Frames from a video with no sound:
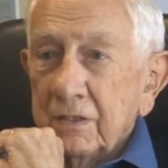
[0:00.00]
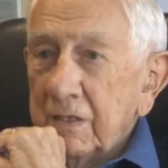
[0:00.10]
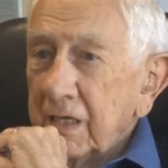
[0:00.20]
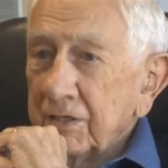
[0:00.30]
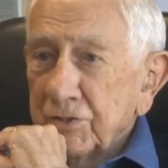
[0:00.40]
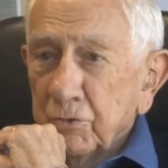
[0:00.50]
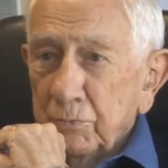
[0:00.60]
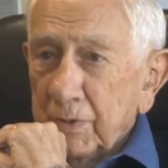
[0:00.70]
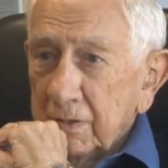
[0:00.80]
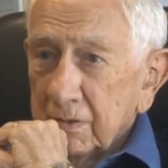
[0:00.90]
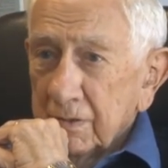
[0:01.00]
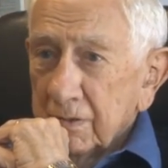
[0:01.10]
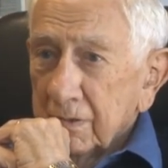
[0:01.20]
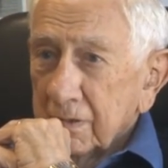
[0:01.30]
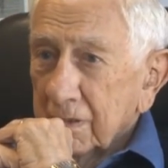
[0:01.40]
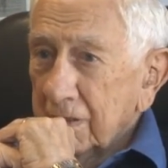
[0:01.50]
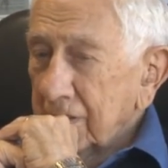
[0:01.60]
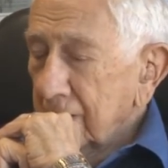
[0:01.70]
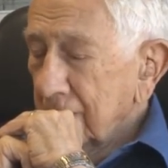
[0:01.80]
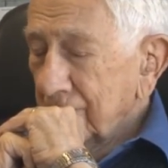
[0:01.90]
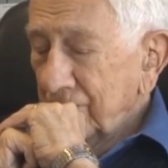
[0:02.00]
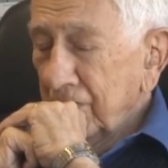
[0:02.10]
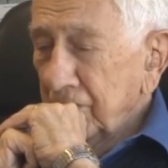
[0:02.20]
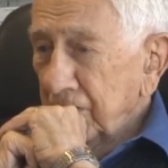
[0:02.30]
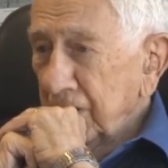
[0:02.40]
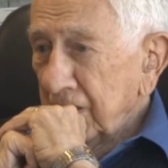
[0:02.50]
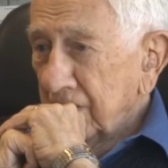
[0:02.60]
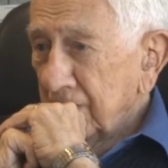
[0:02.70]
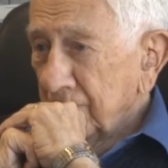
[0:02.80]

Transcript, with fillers: dead as could be, all right, very dead.